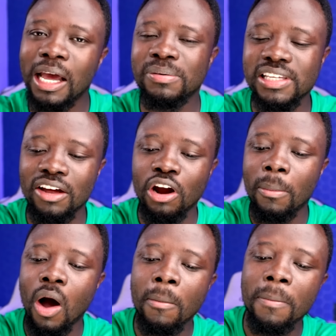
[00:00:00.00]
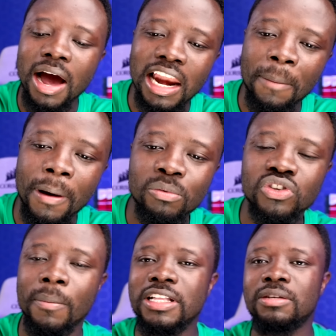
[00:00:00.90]
Tap send number one mobile app.
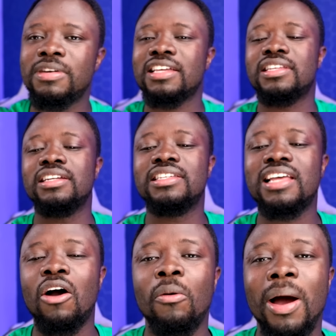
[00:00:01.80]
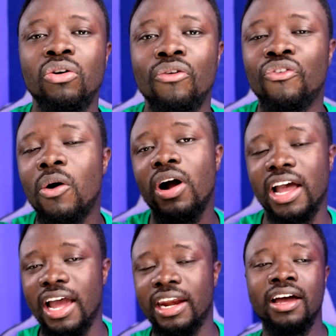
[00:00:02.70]
Because you're betting just send this car come out for
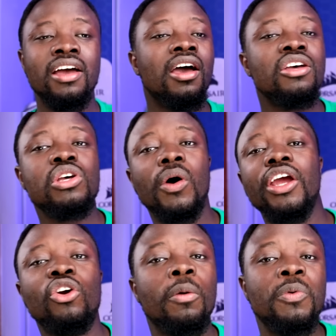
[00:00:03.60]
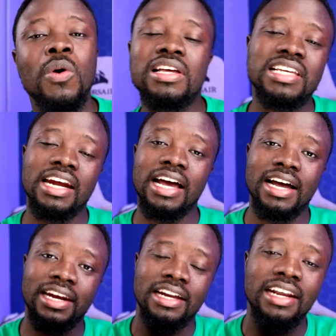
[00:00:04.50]
Ghana. So, Europe, US, and
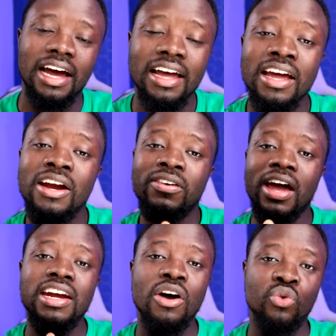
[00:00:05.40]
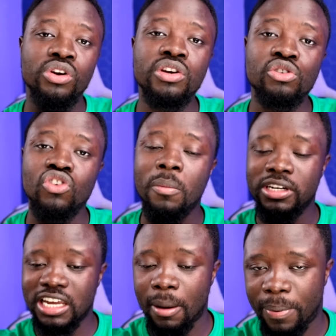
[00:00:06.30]
Canada. Right now, good news
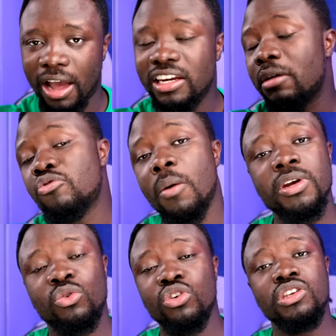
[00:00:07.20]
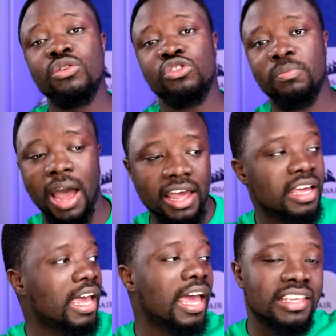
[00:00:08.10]
on the app. There be the good news. But,
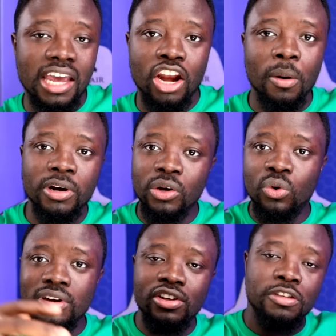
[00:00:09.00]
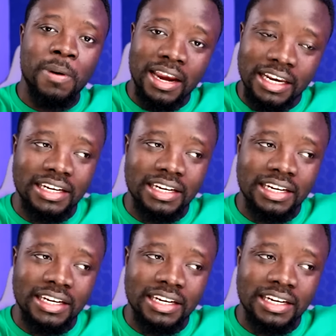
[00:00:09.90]
China, the good news. But,